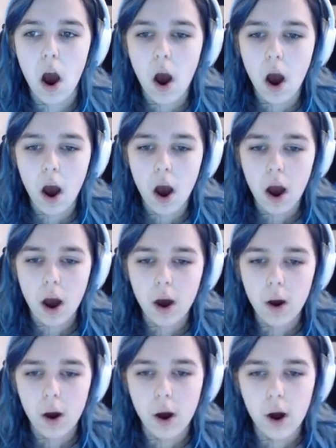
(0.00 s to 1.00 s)
Oh,
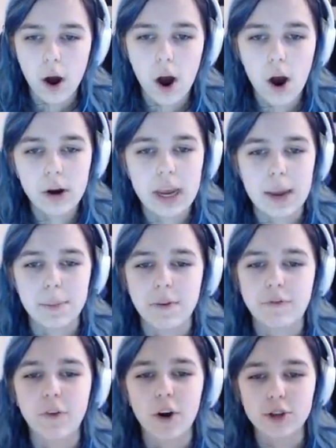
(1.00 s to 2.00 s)
Okay, but
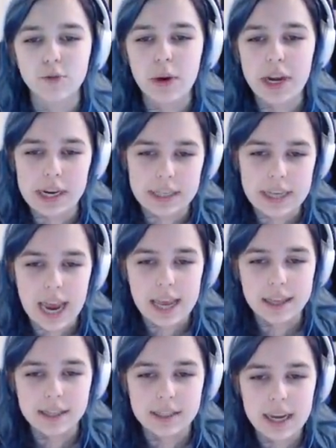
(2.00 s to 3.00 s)
first we need to get
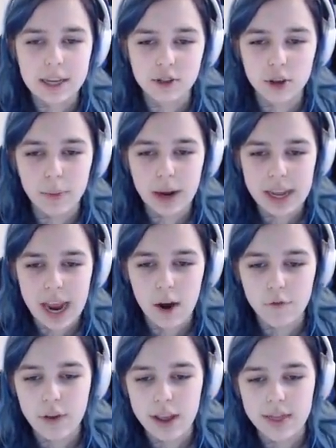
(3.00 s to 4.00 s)
in this Easter Bunny
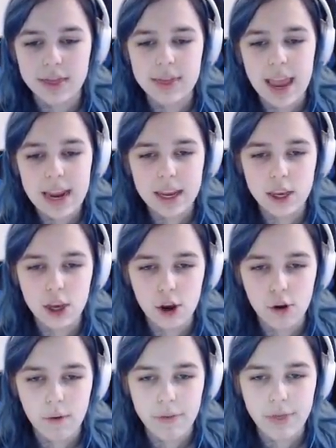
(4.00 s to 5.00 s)
outfit. Thank you.